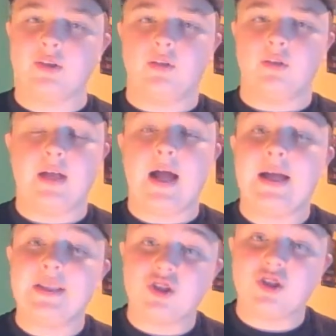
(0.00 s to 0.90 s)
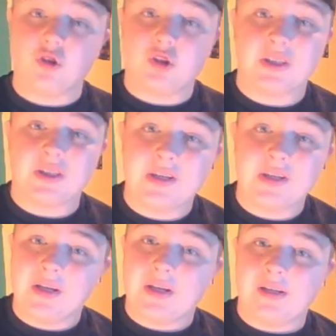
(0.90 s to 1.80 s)
concert
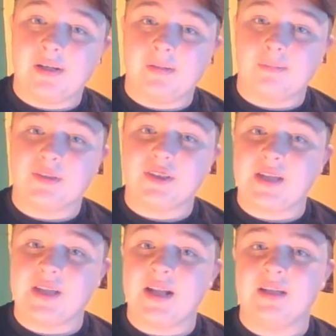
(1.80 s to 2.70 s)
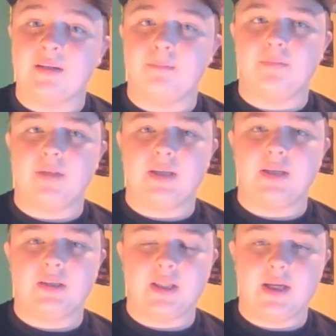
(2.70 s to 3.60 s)
stadium
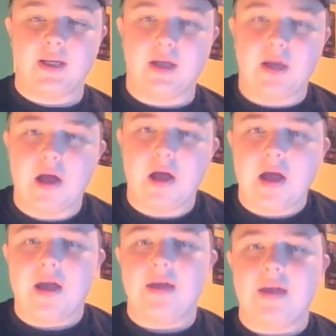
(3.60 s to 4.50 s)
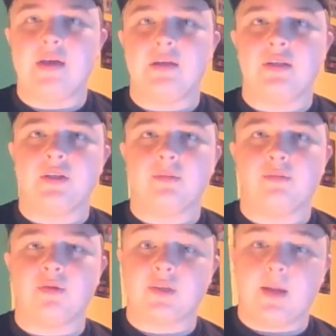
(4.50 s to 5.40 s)
place thing. And
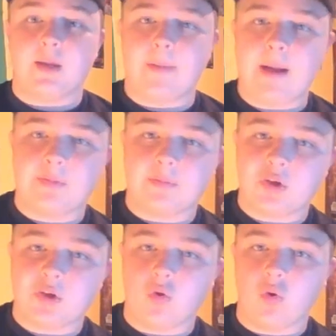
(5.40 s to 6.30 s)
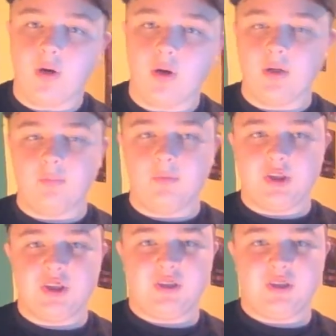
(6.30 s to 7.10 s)
there was like a pop-up store, which is